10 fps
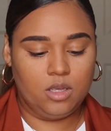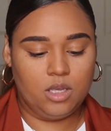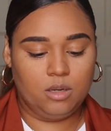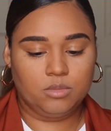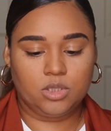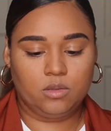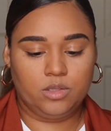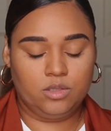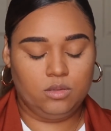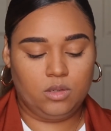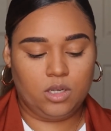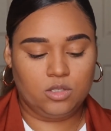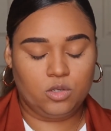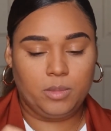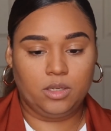And I'm just going to
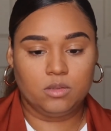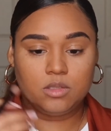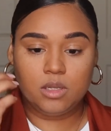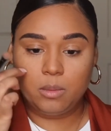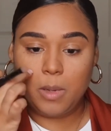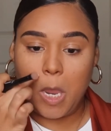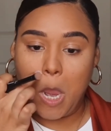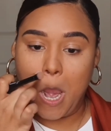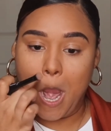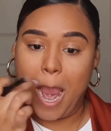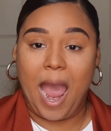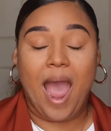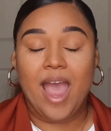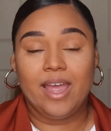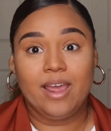contour my nose a little bit.
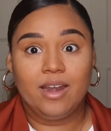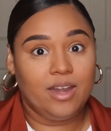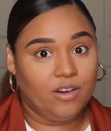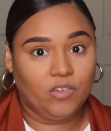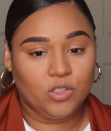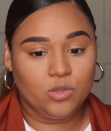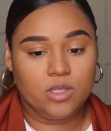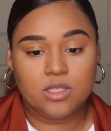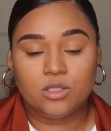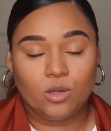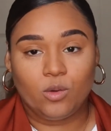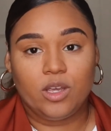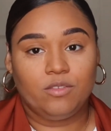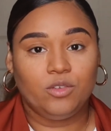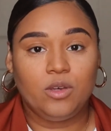I never do this, so
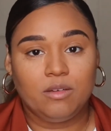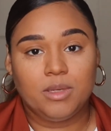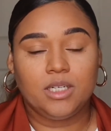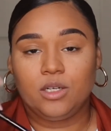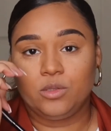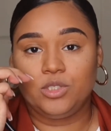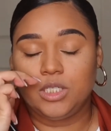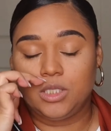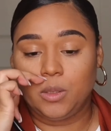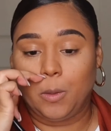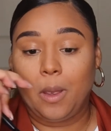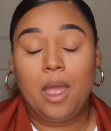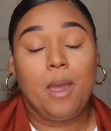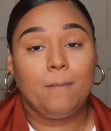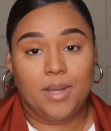if you have been an OG to
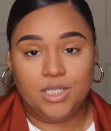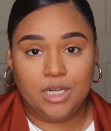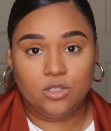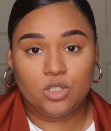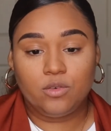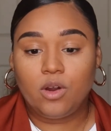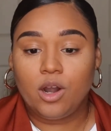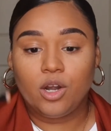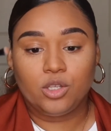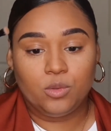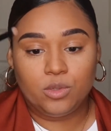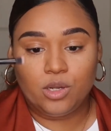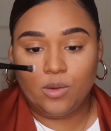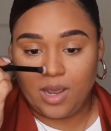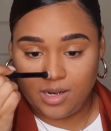my channel so far, you would
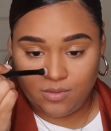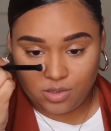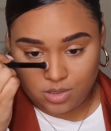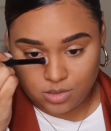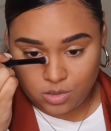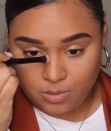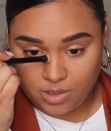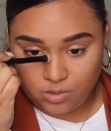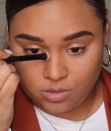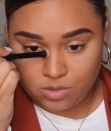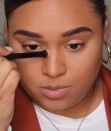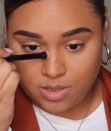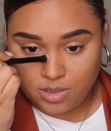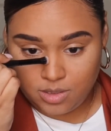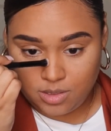know I never contour my nose,
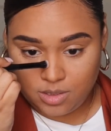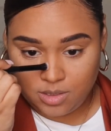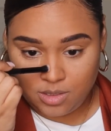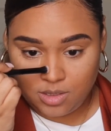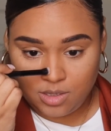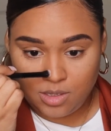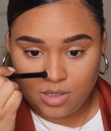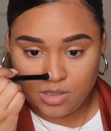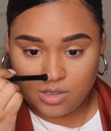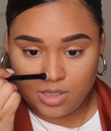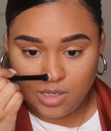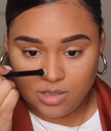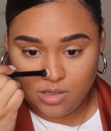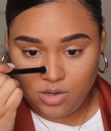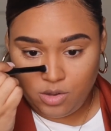but today's
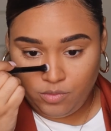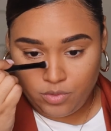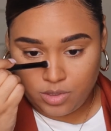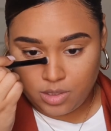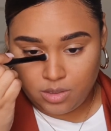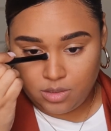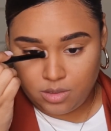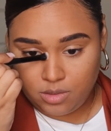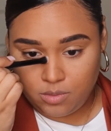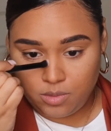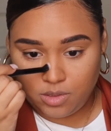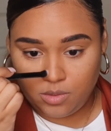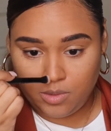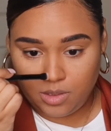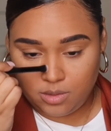gonna call for it. We're
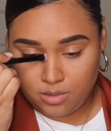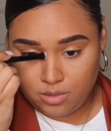doing it.